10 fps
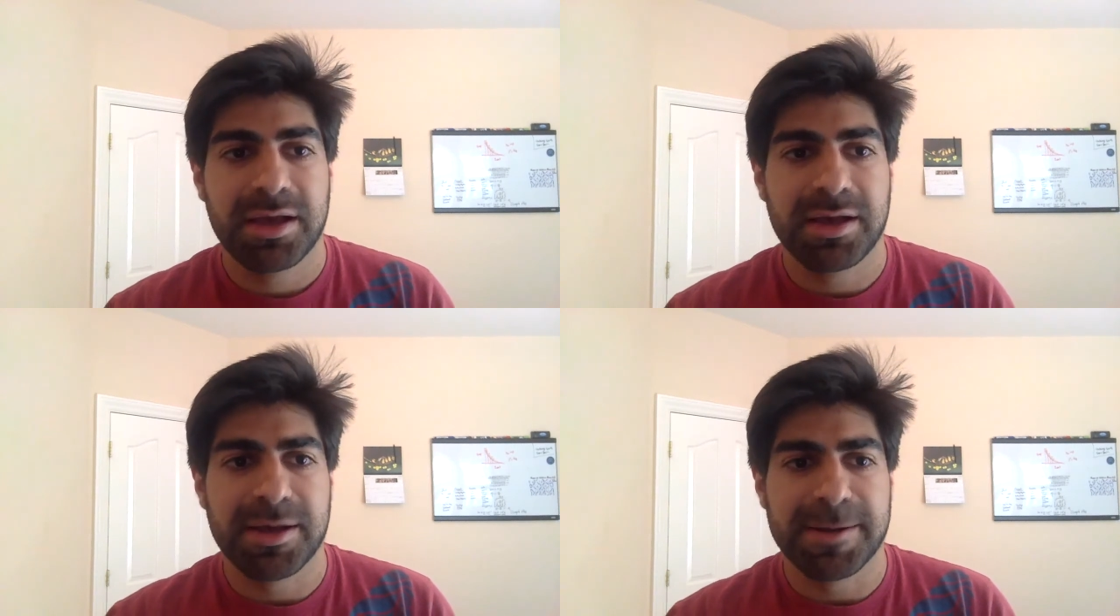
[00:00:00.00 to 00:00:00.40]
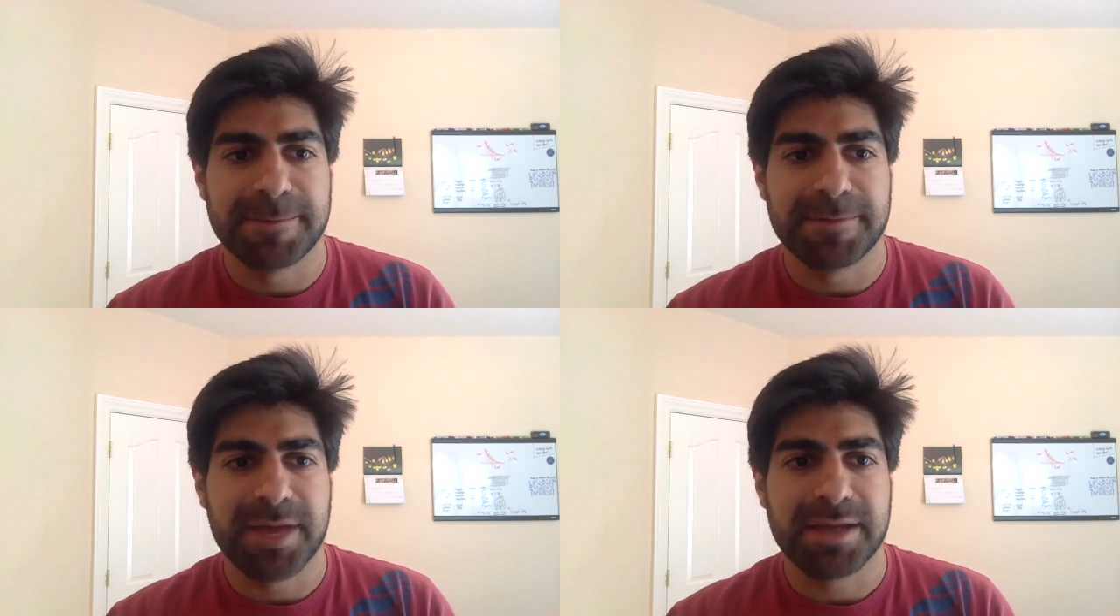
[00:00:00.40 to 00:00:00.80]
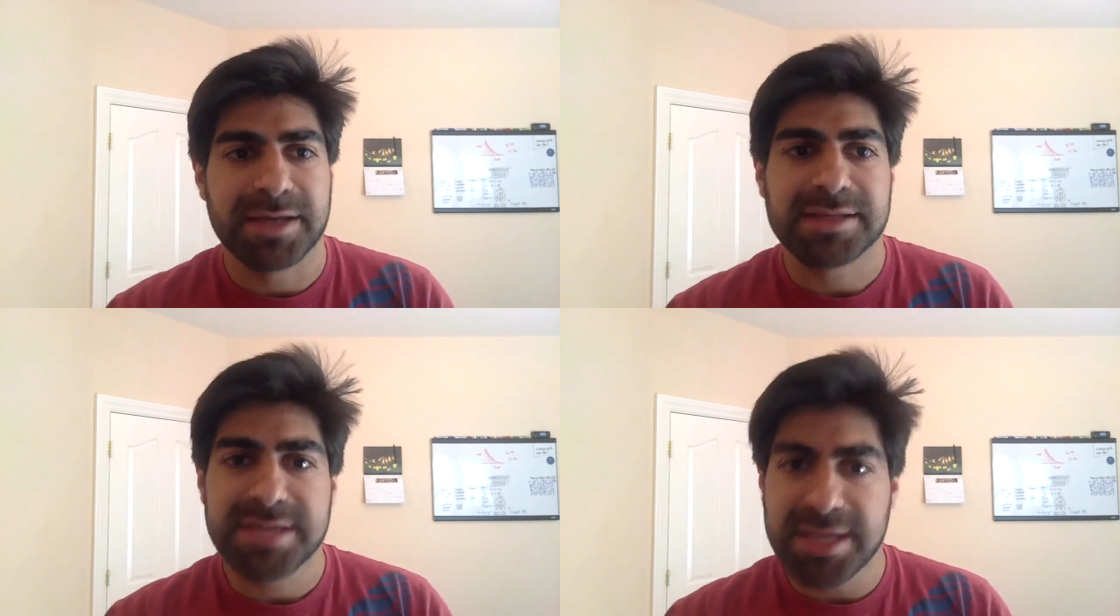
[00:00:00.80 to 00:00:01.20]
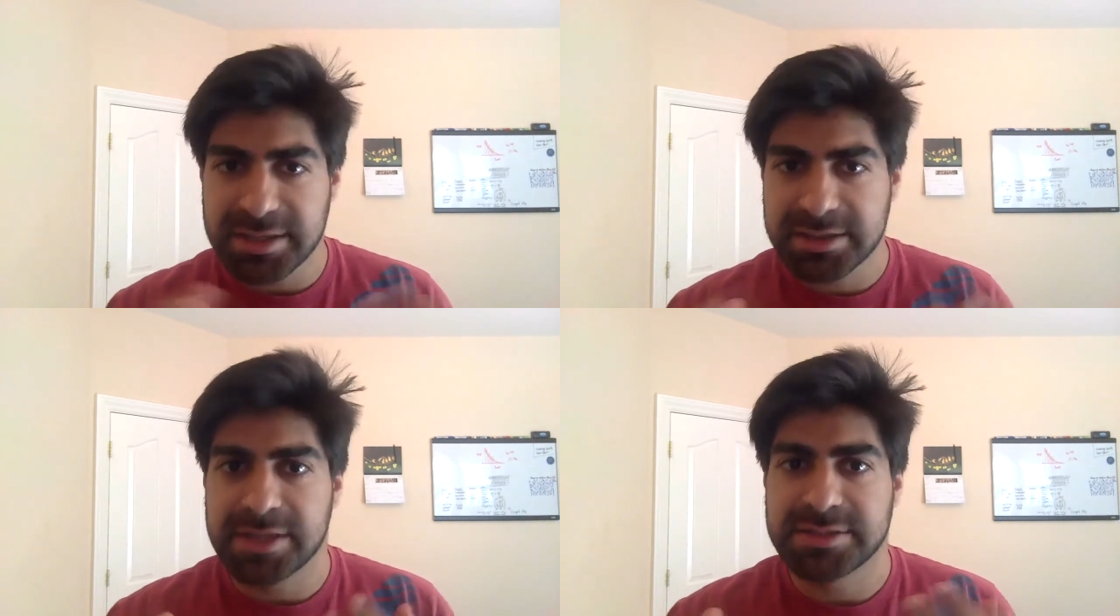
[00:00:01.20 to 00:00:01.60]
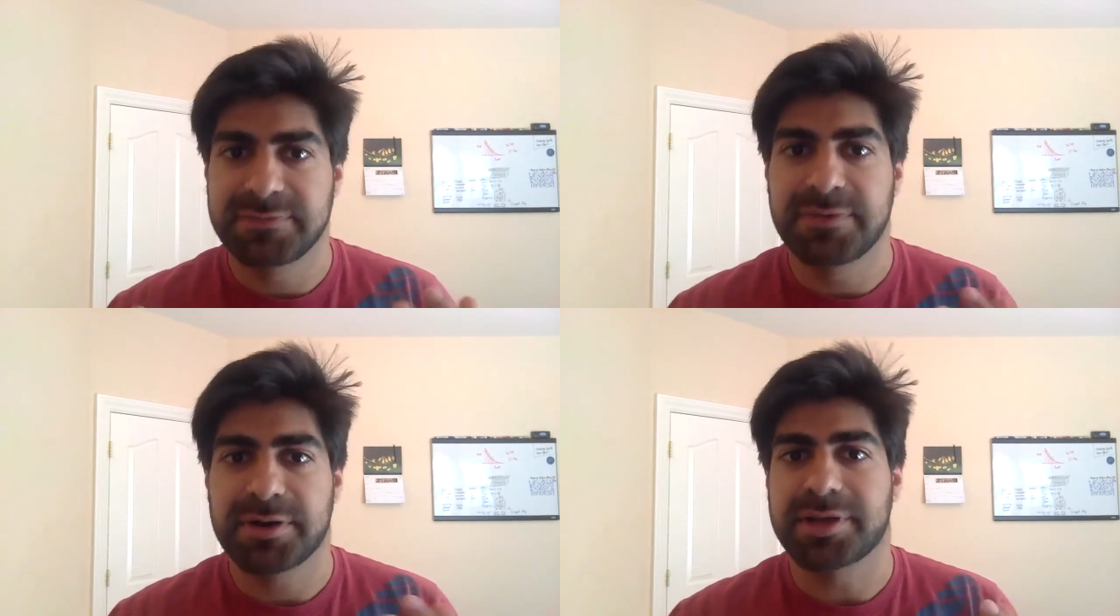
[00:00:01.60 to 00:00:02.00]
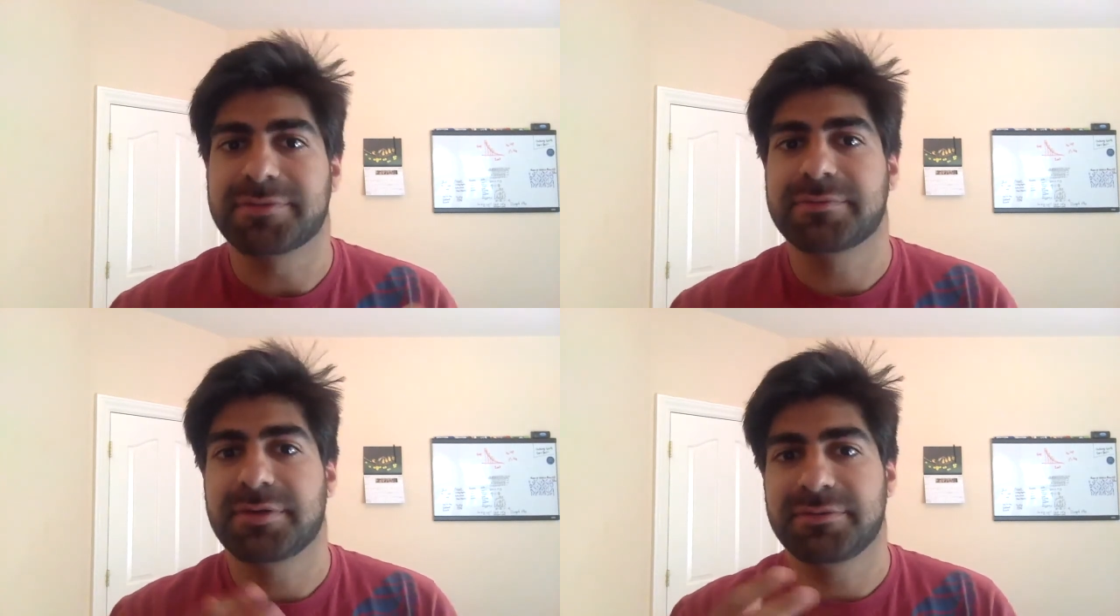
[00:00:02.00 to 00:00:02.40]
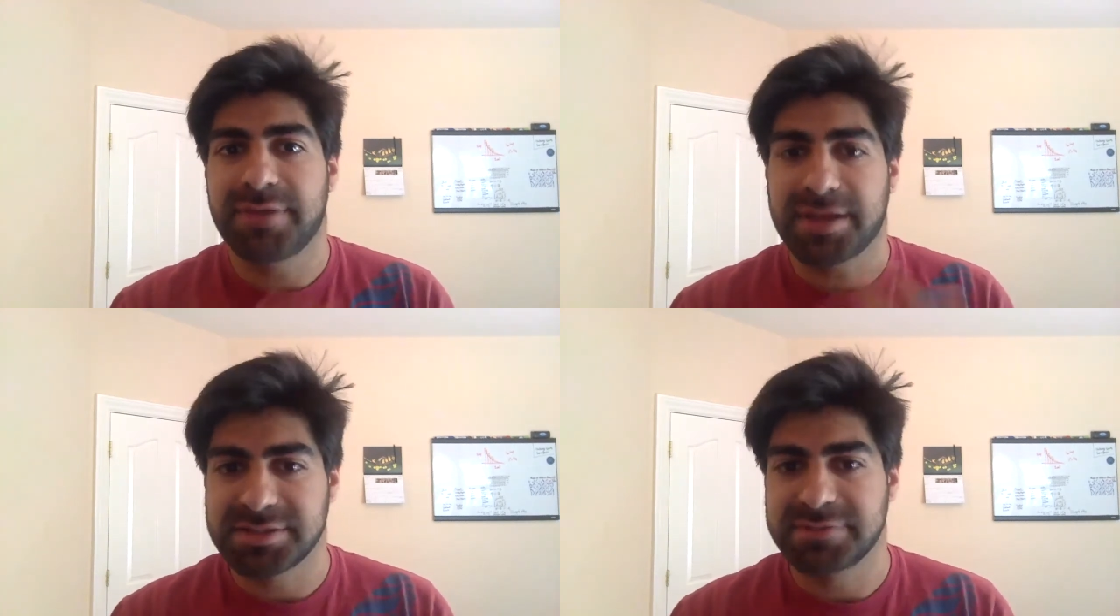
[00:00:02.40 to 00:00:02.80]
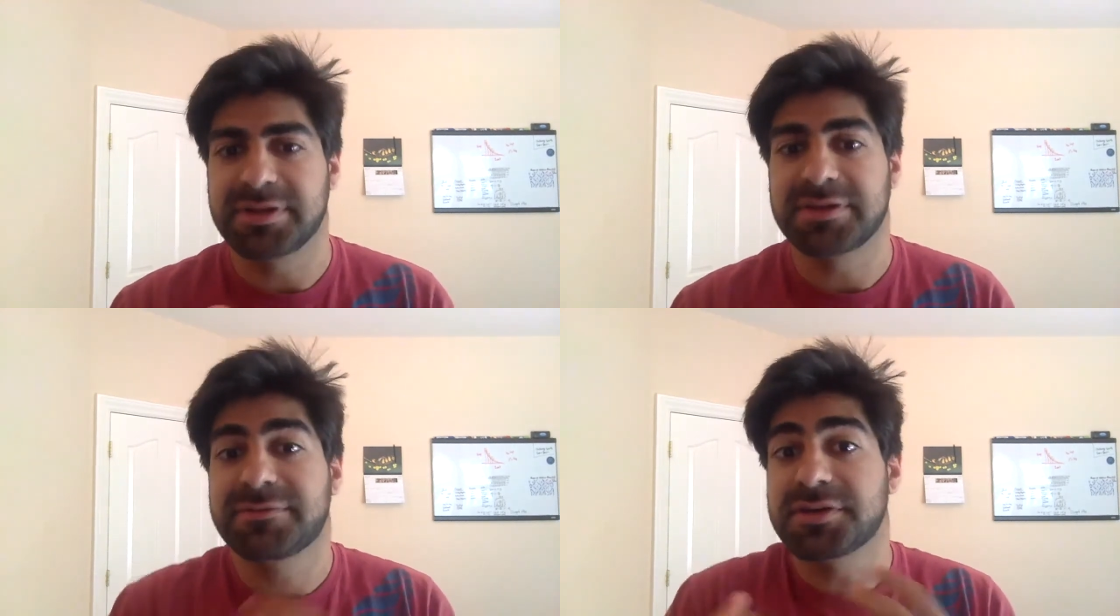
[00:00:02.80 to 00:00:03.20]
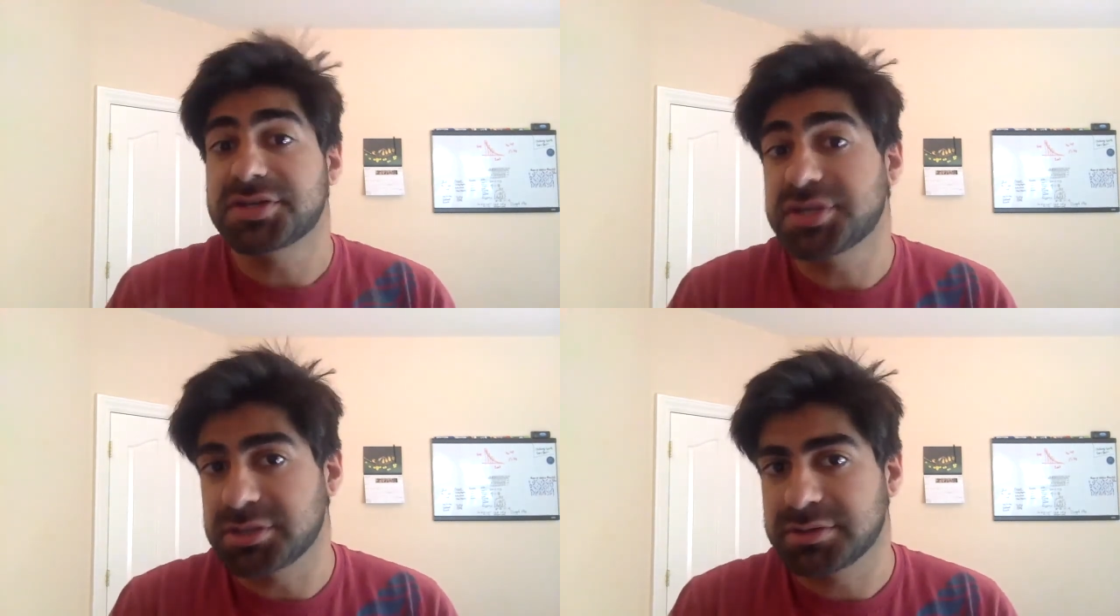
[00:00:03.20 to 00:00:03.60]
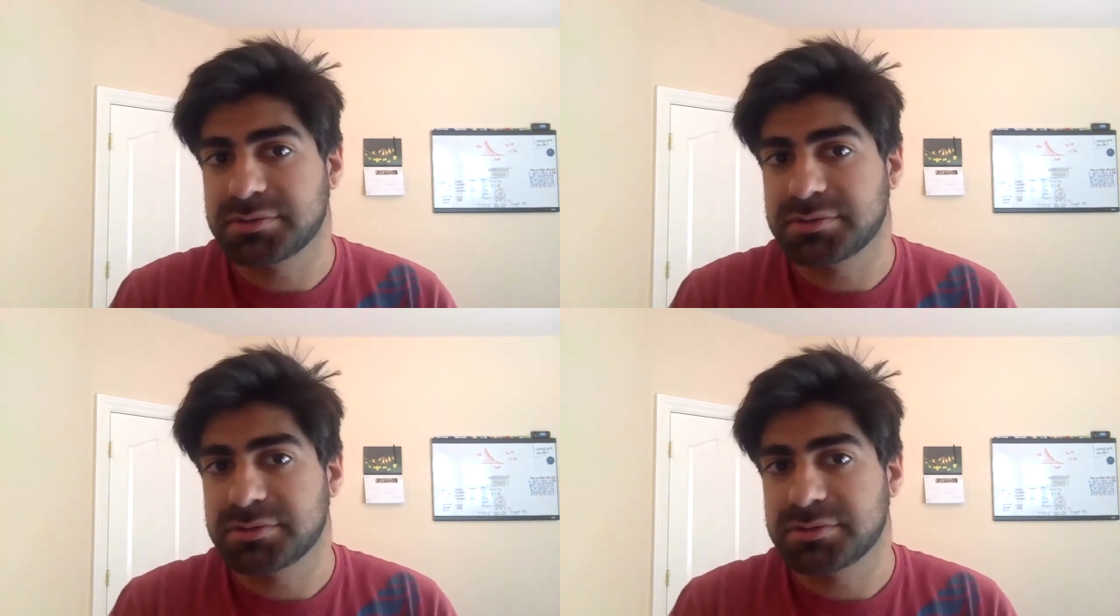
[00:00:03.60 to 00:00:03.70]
I take it that it's a very effective and efficient